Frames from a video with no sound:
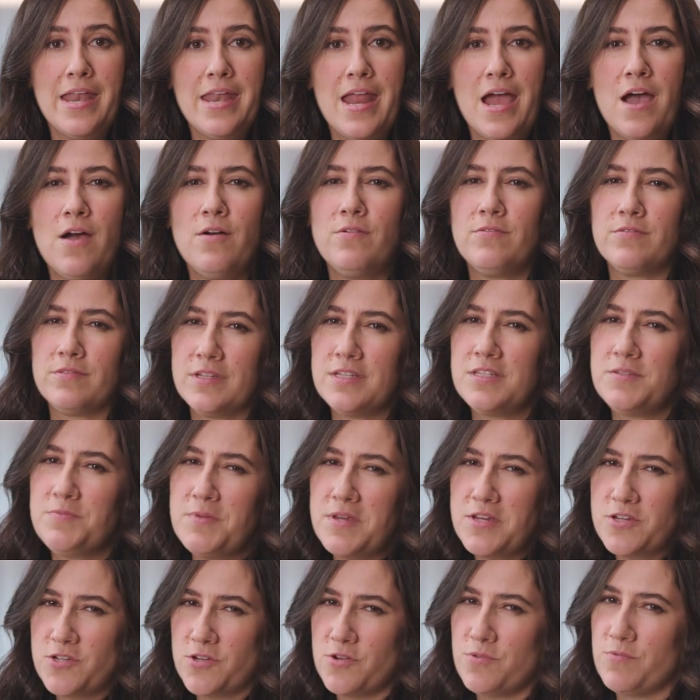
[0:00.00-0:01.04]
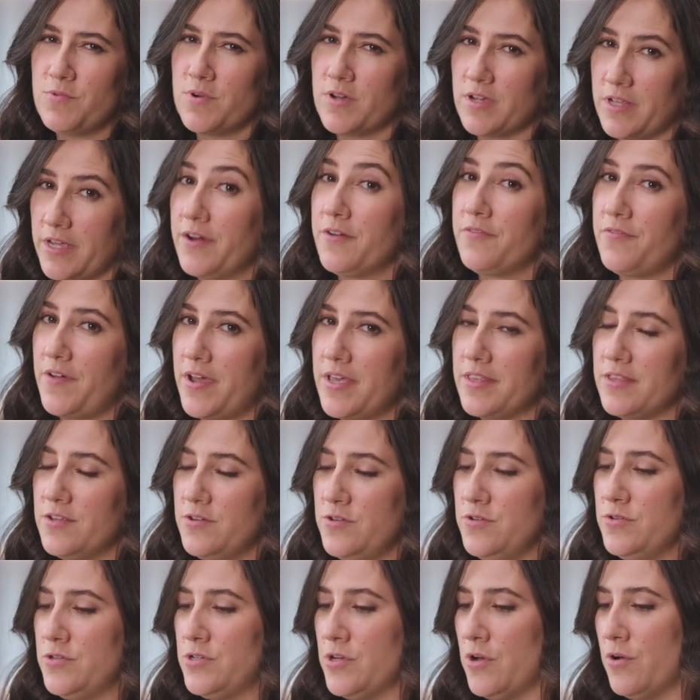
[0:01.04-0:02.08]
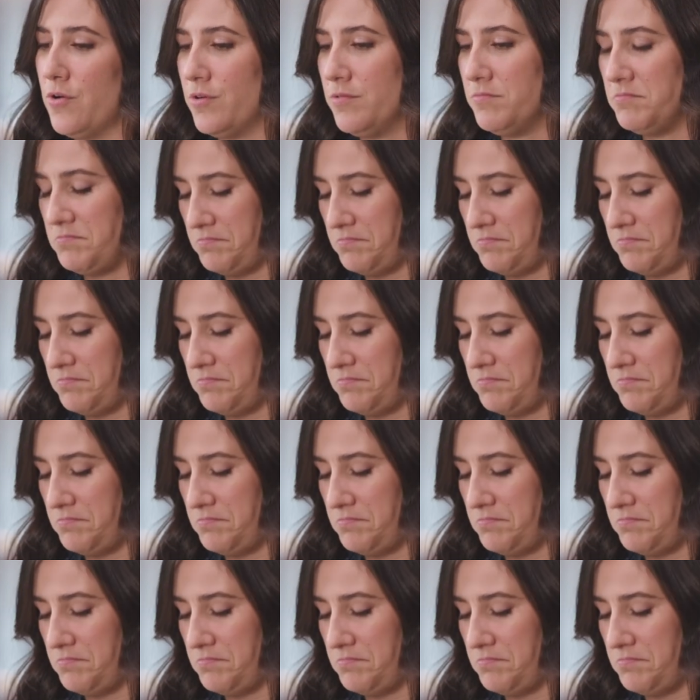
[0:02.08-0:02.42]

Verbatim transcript: now let's make sure we're clarifying the new tone.